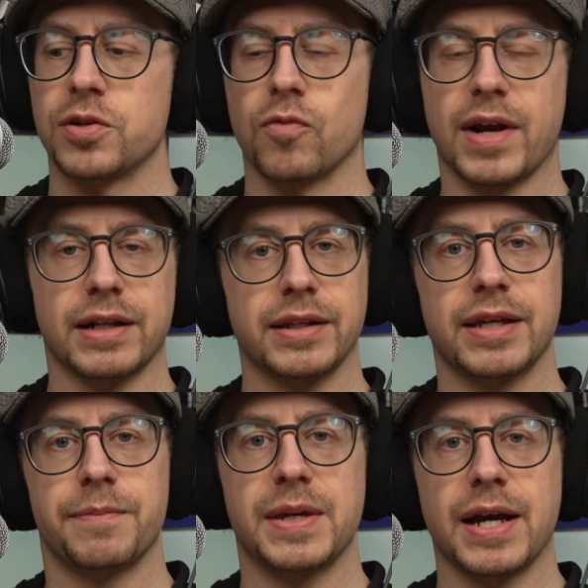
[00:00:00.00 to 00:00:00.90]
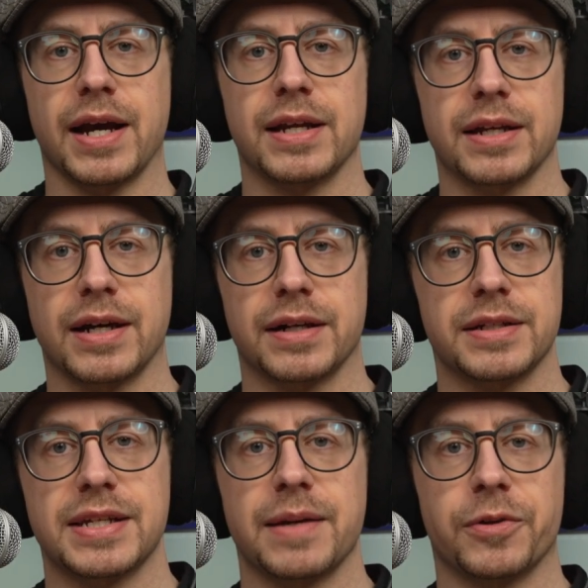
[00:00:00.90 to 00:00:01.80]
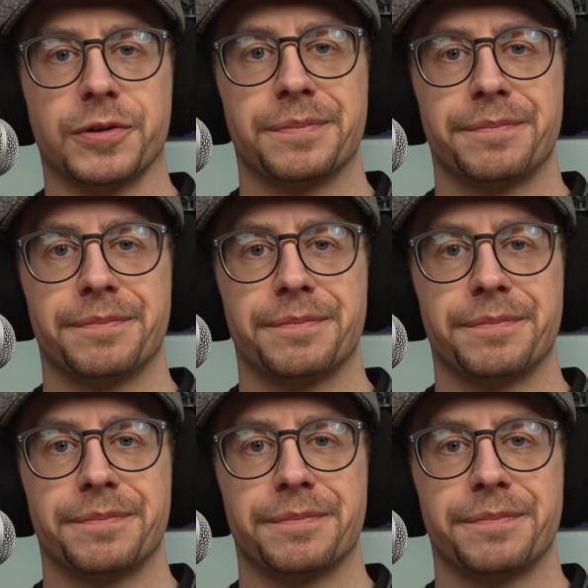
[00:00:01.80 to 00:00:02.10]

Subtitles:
directly behind it on the table.